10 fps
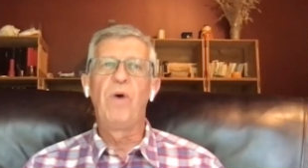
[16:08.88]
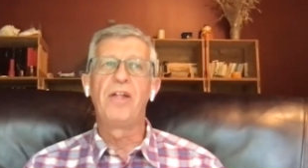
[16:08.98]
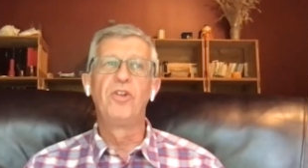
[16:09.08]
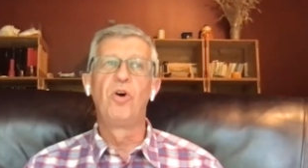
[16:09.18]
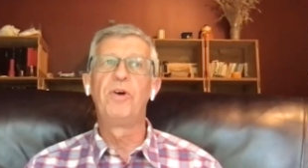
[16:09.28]

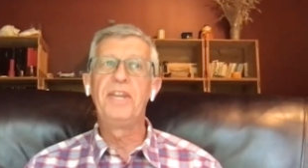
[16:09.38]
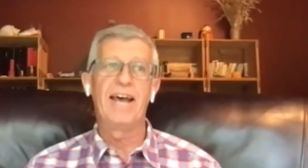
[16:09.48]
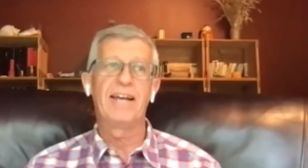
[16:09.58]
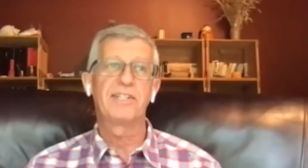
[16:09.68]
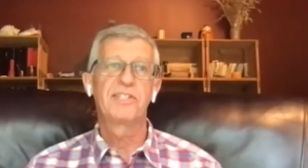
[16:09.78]
Well, no and
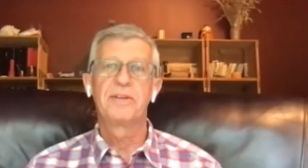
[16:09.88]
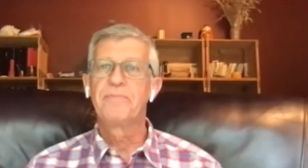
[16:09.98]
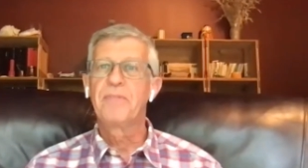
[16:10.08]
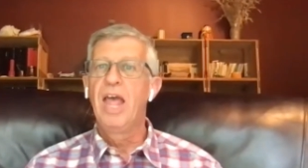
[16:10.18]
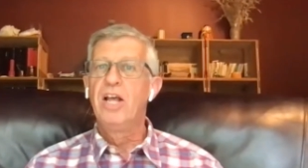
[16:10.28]
yes.
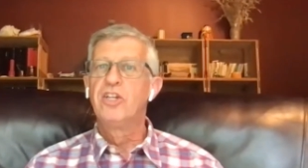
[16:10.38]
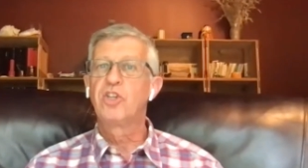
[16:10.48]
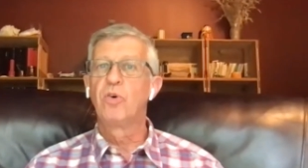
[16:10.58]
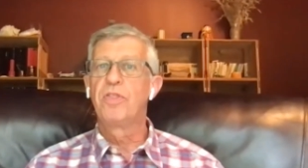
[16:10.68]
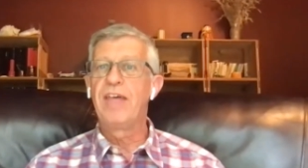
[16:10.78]

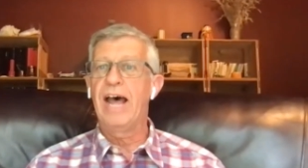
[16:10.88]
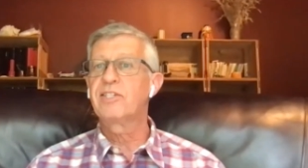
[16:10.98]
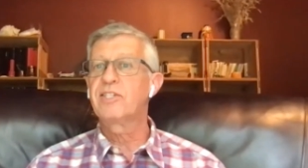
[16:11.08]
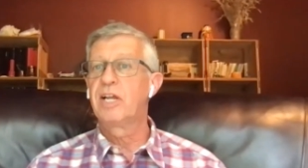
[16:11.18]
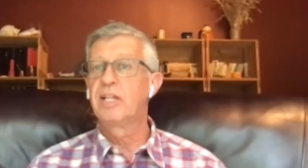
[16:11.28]
So
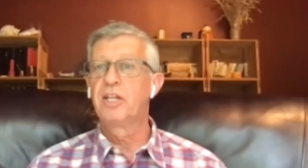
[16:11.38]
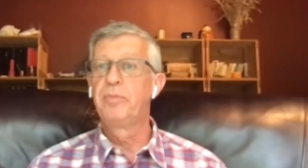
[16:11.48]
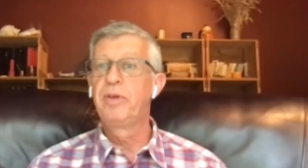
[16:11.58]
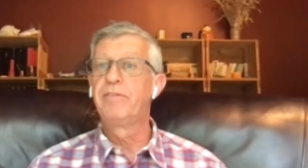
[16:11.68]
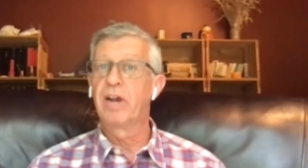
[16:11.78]
that's a
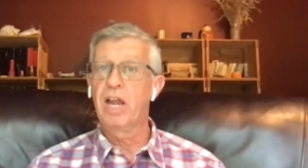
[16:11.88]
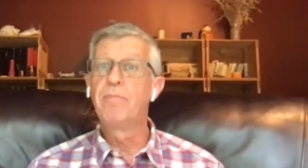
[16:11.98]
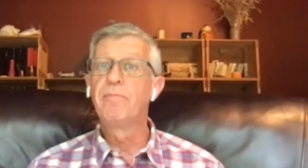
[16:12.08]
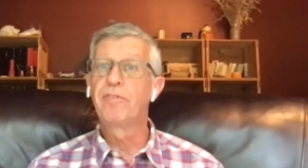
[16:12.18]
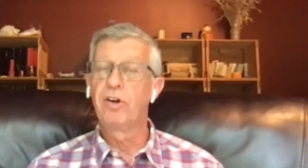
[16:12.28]
little bit of a
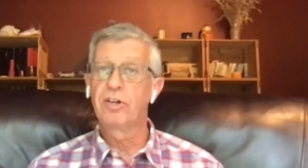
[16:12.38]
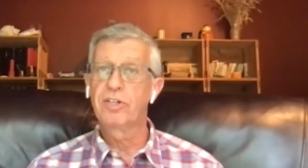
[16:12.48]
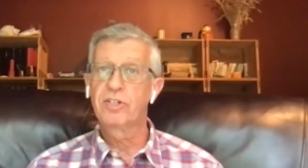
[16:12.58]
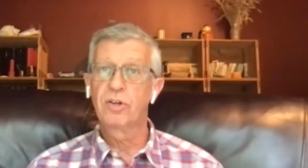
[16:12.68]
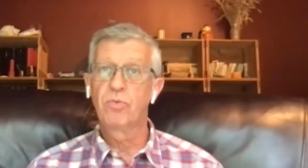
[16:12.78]

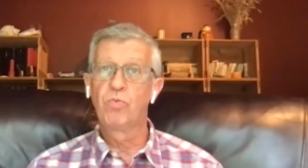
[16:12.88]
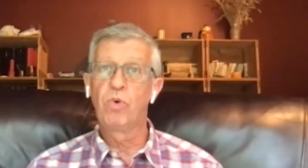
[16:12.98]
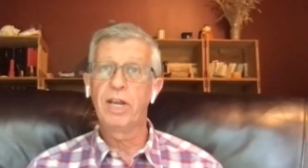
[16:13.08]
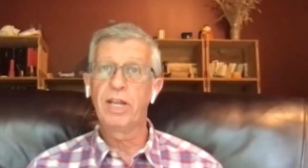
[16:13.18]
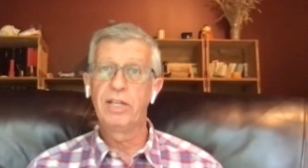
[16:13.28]
comfort.
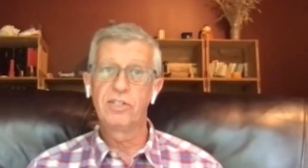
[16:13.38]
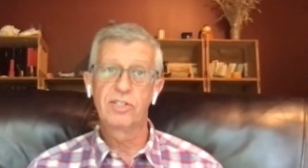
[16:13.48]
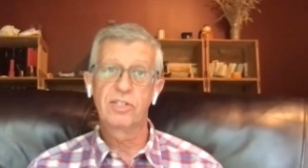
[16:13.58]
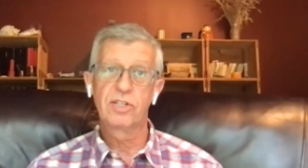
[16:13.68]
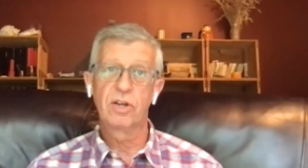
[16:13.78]
What
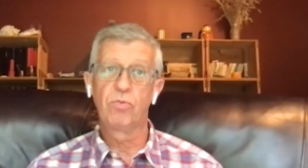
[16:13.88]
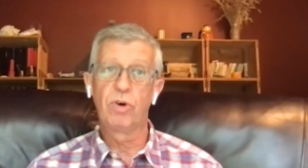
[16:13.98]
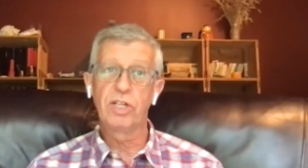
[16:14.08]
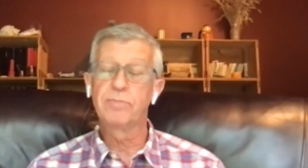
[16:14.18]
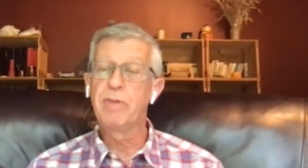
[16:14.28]
is
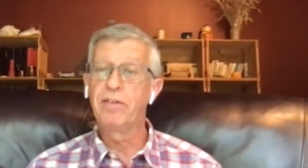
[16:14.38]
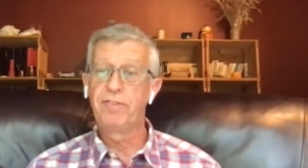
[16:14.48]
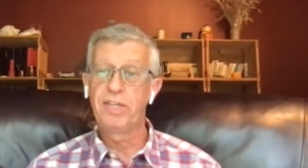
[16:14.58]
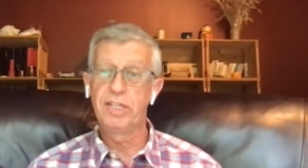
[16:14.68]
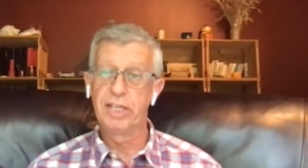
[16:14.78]
what is my
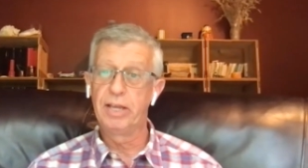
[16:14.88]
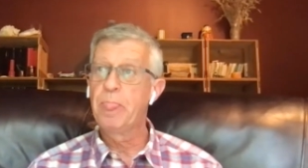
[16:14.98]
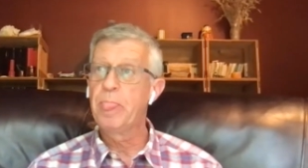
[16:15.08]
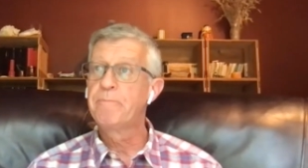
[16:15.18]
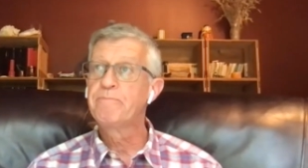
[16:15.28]

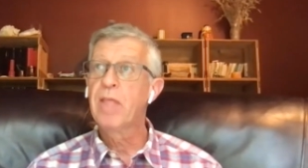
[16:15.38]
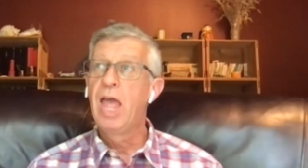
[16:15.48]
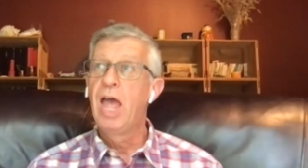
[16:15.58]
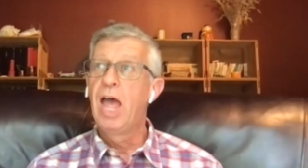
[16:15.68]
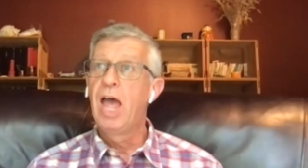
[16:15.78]
feeling? Hmm
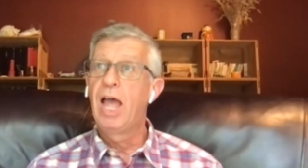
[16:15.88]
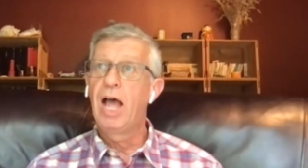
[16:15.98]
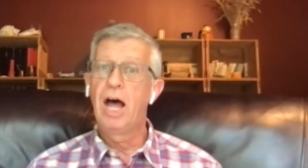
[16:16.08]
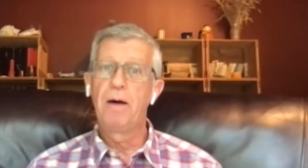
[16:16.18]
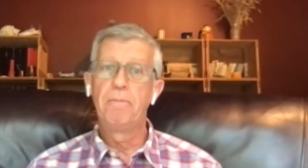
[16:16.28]

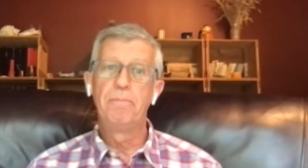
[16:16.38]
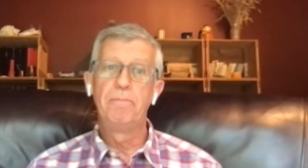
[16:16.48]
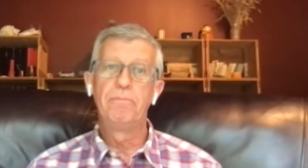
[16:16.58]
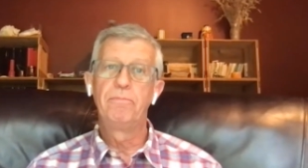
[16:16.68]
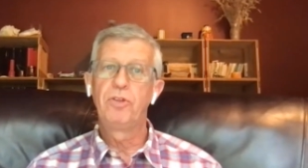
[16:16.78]

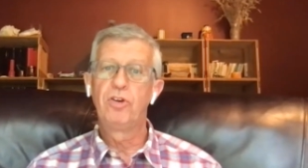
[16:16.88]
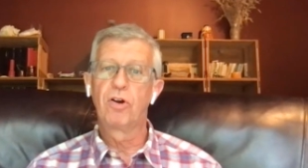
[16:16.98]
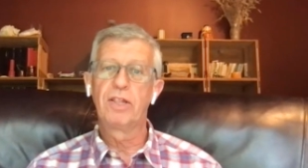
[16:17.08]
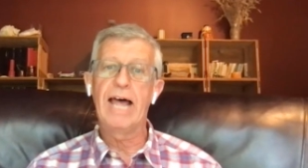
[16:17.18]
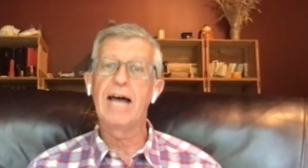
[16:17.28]
um,
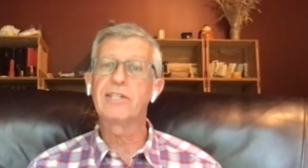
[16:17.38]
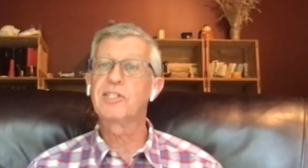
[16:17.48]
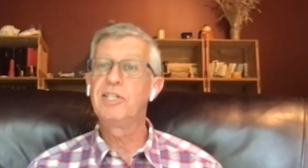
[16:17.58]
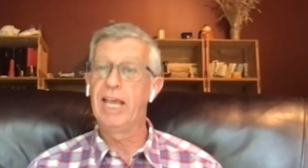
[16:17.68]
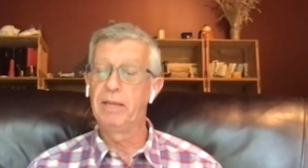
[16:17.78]
your
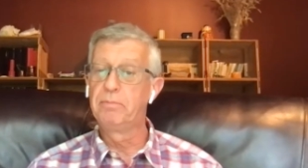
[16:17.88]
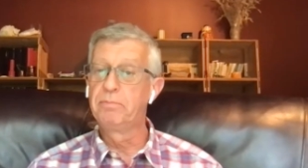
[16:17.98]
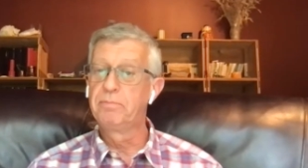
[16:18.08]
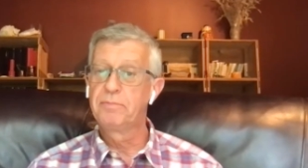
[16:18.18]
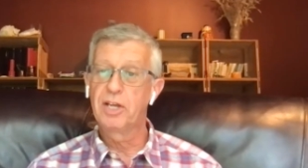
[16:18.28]
last
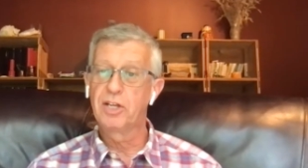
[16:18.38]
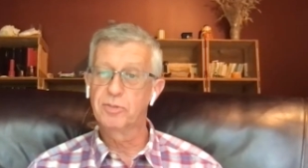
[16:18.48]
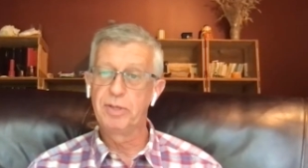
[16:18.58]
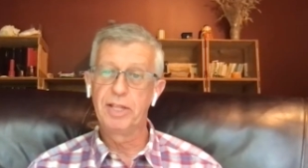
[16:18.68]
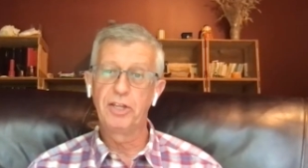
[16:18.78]
name
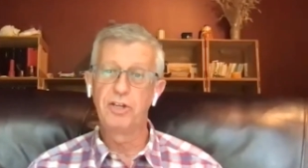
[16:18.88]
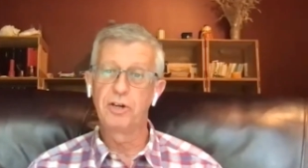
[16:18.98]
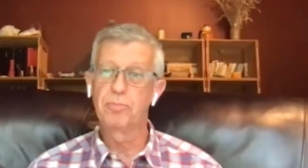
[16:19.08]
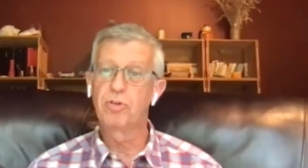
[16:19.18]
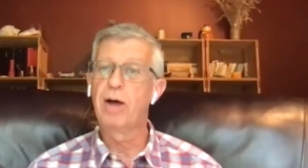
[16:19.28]
tells me that
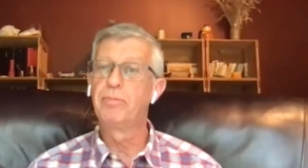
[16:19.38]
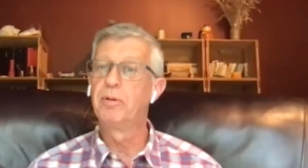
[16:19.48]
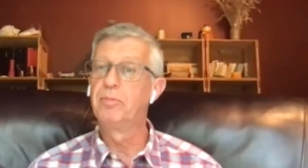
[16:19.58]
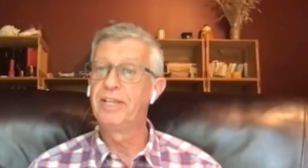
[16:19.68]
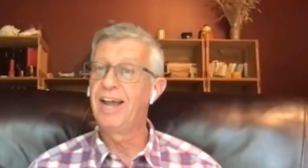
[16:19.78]
you're
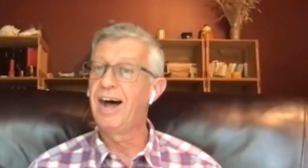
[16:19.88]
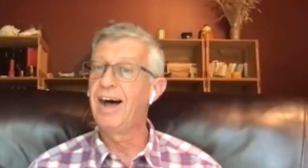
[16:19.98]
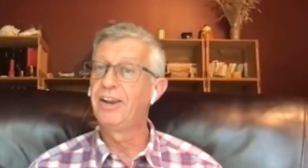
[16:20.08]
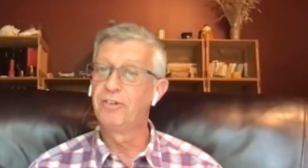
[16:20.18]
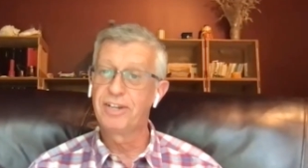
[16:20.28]
probably
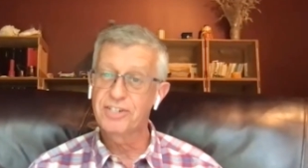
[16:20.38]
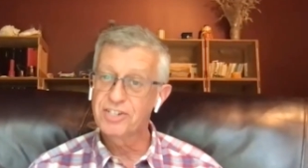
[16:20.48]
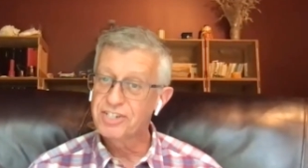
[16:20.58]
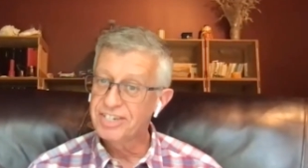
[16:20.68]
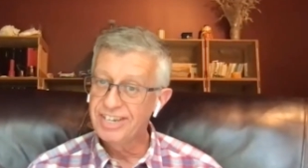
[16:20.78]

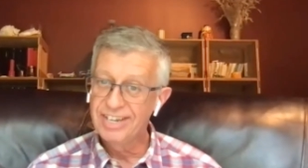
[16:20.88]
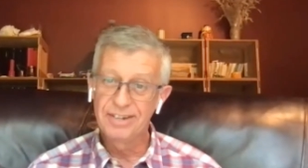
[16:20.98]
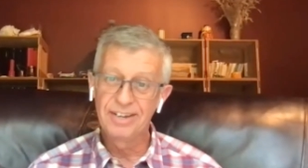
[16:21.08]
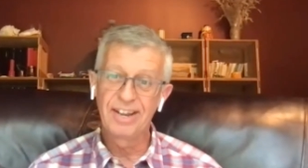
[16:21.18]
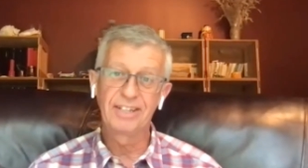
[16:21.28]
Irish
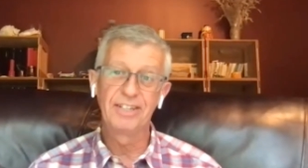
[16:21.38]
in